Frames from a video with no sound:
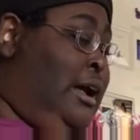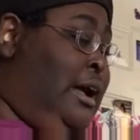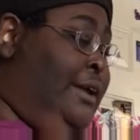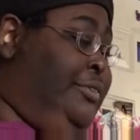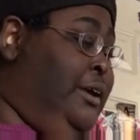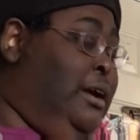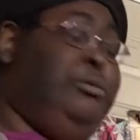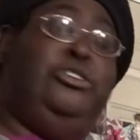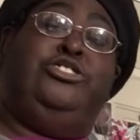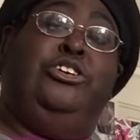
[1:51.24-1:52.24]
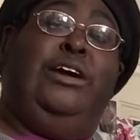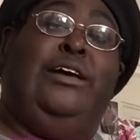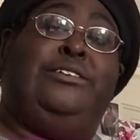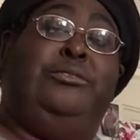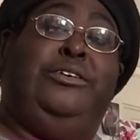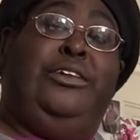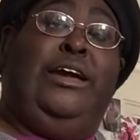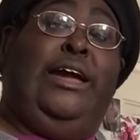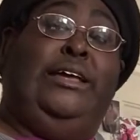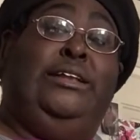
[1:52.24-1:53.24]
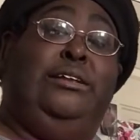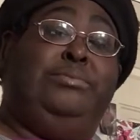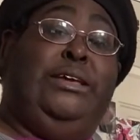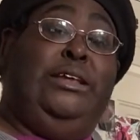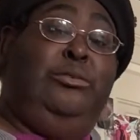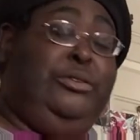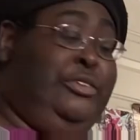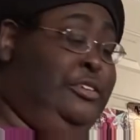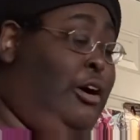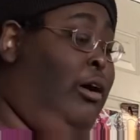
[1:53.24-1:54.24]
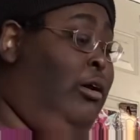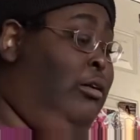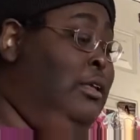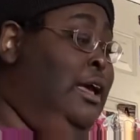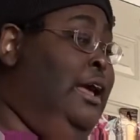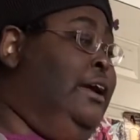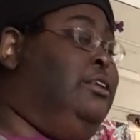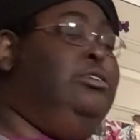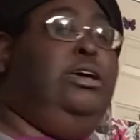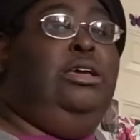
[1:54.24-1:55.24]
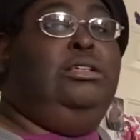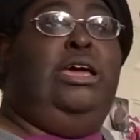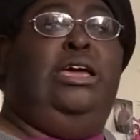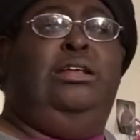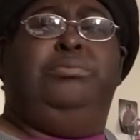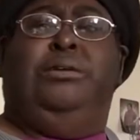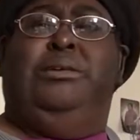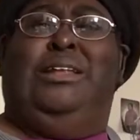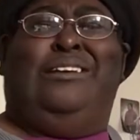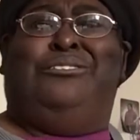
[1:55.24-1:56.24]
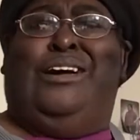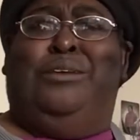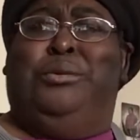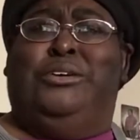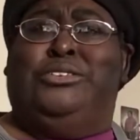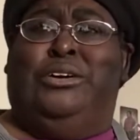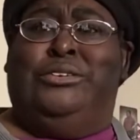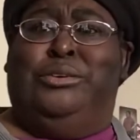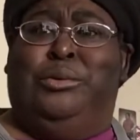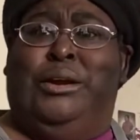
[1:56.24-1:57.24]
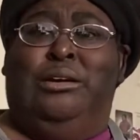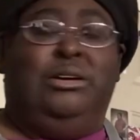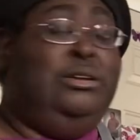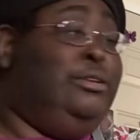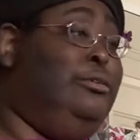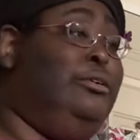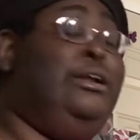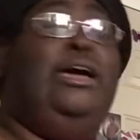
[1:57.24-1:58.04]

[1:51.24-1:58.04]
I think I'm gonna show you guys everything I ended up getting with this haul, including they ended up giving me like five pairs of underwear. Good lord!